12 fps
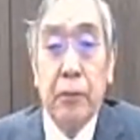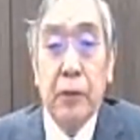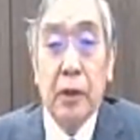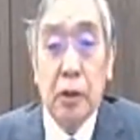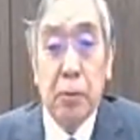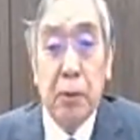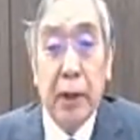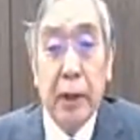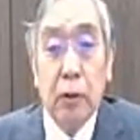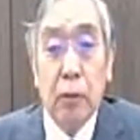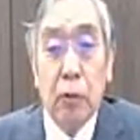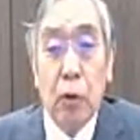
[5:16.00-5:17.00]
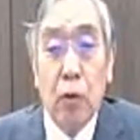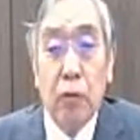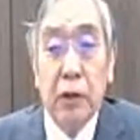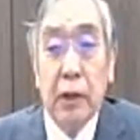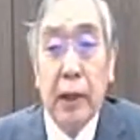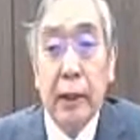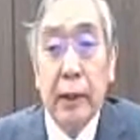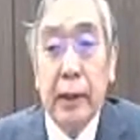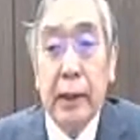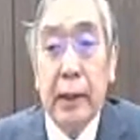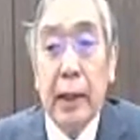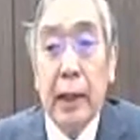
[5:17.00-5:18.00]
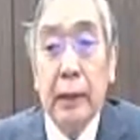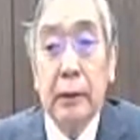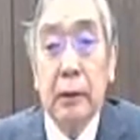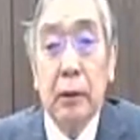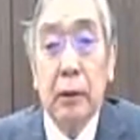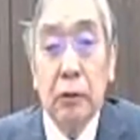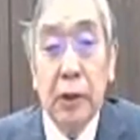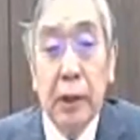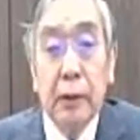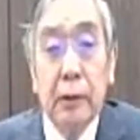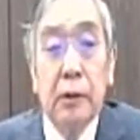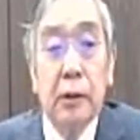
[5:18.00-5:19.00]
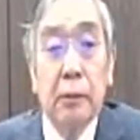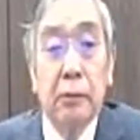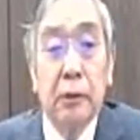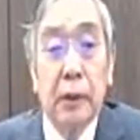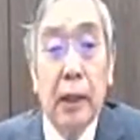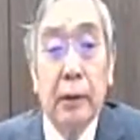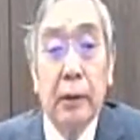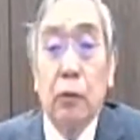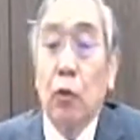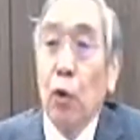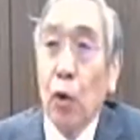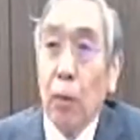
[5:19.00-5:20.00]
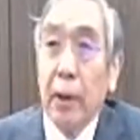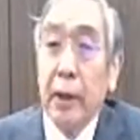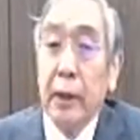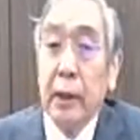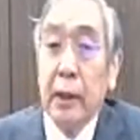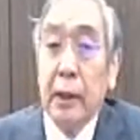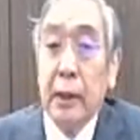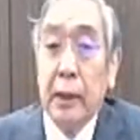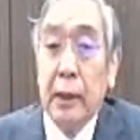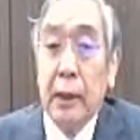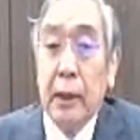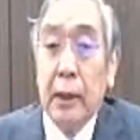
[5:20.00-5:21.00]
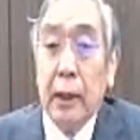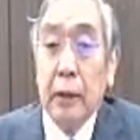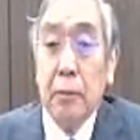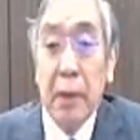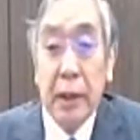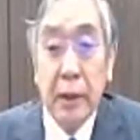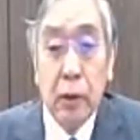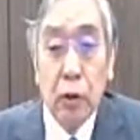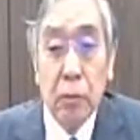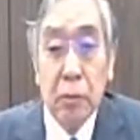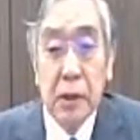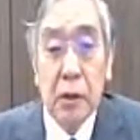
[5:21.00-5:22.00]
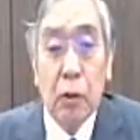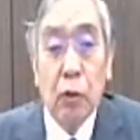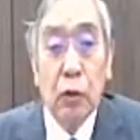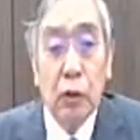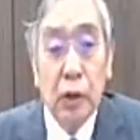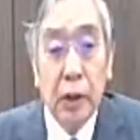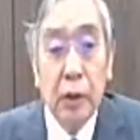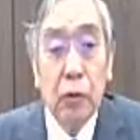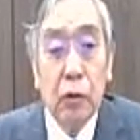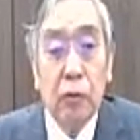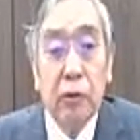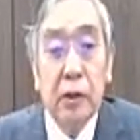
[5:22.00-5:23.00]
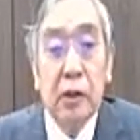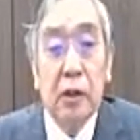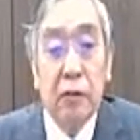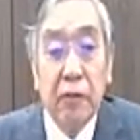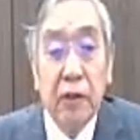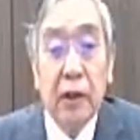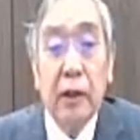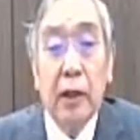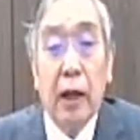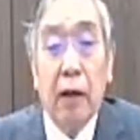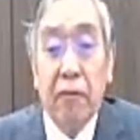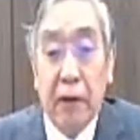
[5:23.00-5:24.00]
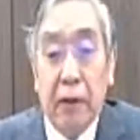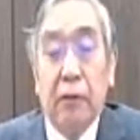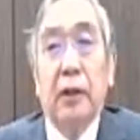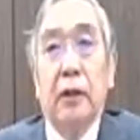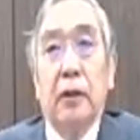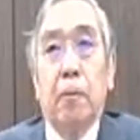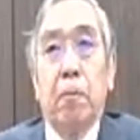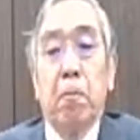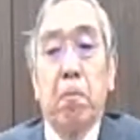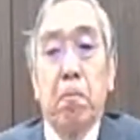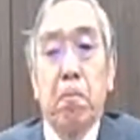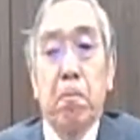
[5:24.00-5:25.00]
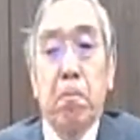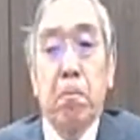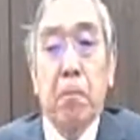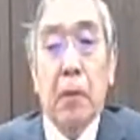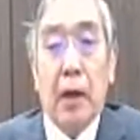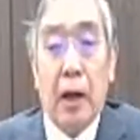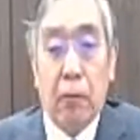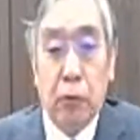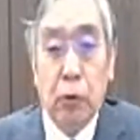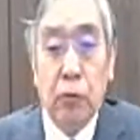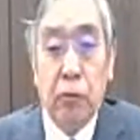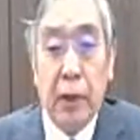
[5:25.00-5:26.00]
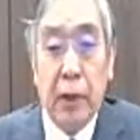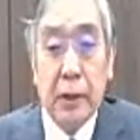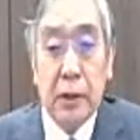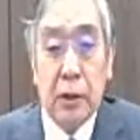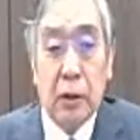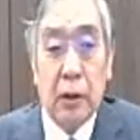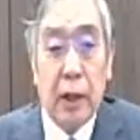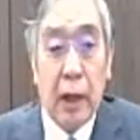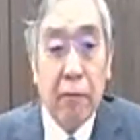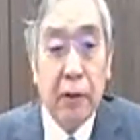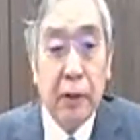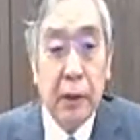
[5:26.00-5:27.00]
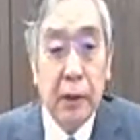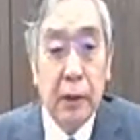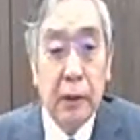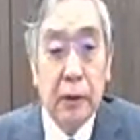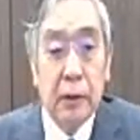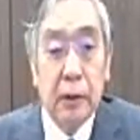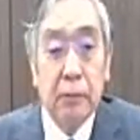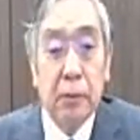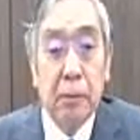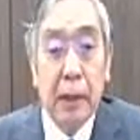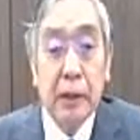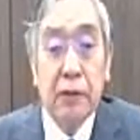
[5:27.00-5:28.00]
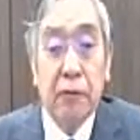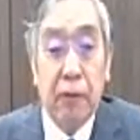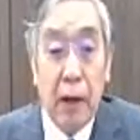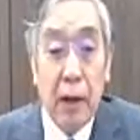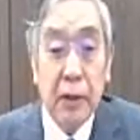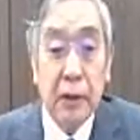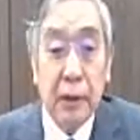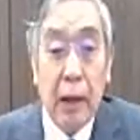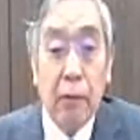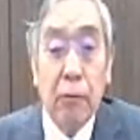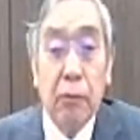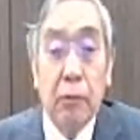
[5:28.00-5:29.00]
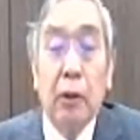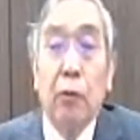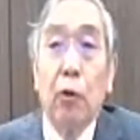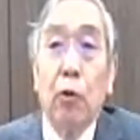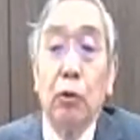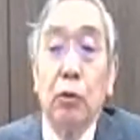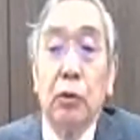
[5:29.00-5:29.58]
The spread of COVID-19 has not yet subsided globally, and many economies continue to be severely affected. A full-fledged recovery seems much further down the road.